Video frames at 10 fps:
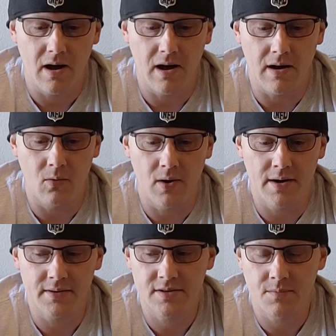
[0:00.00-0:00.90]
I don't
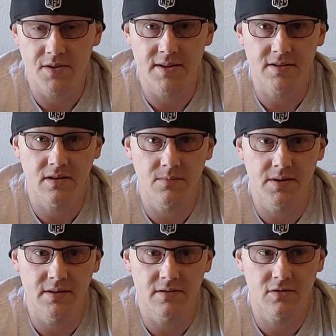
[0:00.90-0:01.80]
want something that's going to
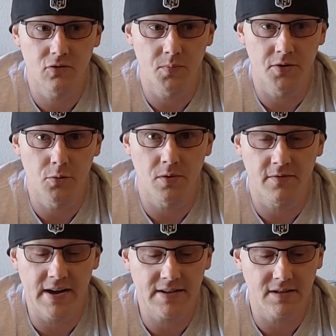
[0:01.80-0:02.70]
be super duper
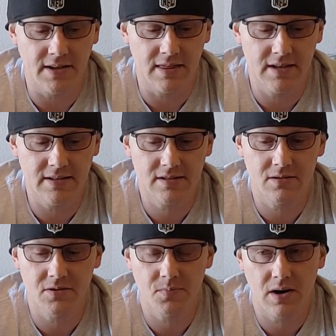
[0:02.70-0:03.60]
fast like this,
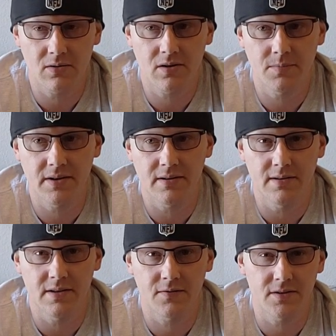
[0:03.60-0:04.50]
so it's probably going to be a
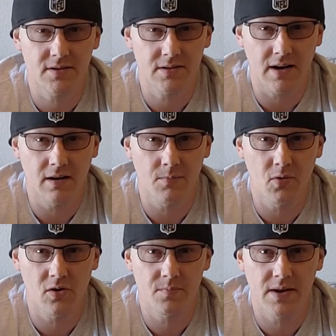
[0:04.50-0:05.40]
different style
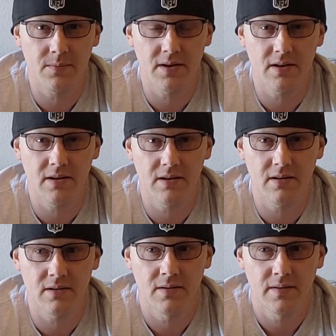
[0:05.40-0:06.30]
board,
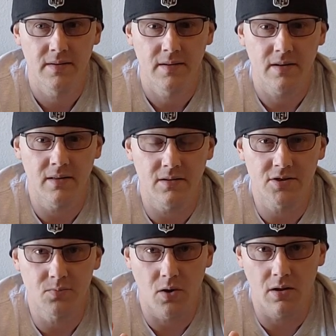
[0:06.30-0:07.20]
maybe a little
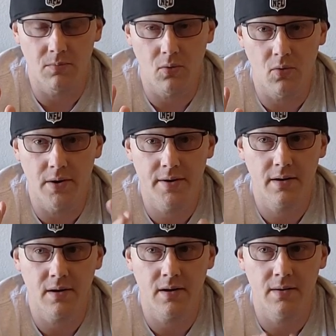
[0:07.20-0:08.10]
smaller board,
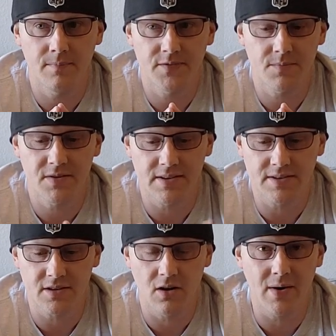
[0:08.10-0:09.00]
something that
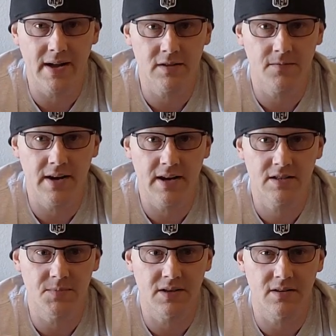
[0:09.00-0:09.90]
doesn't go as
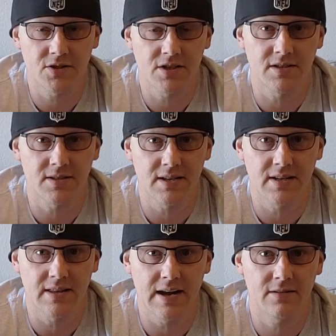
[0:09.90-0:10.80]
fast because she doesn't
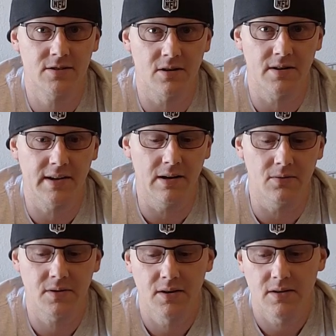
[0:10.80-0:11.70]
need that starting out.